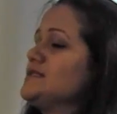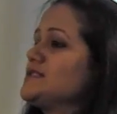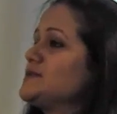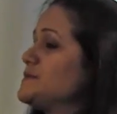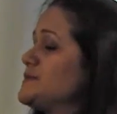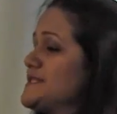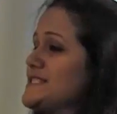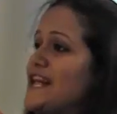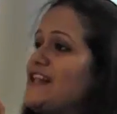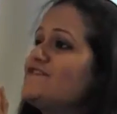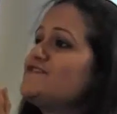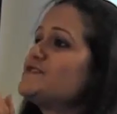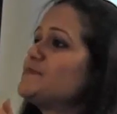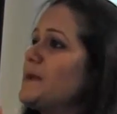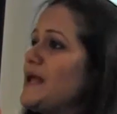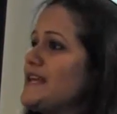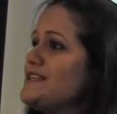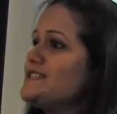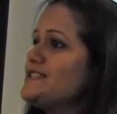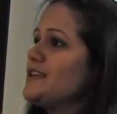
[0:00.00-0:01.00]

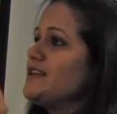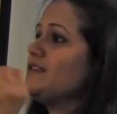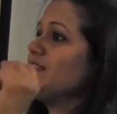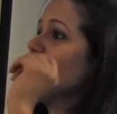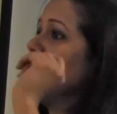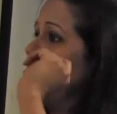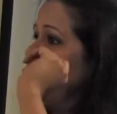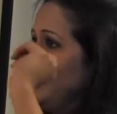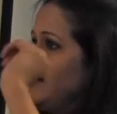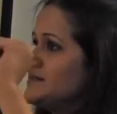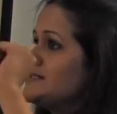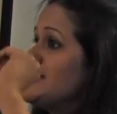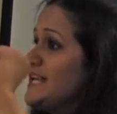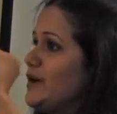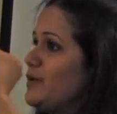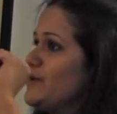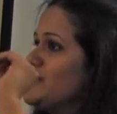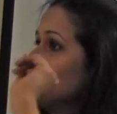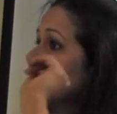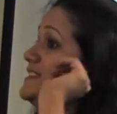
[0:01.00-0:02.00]
self-splicing uh,
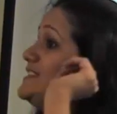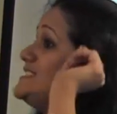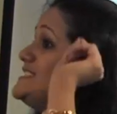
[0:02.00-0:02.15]
sequence in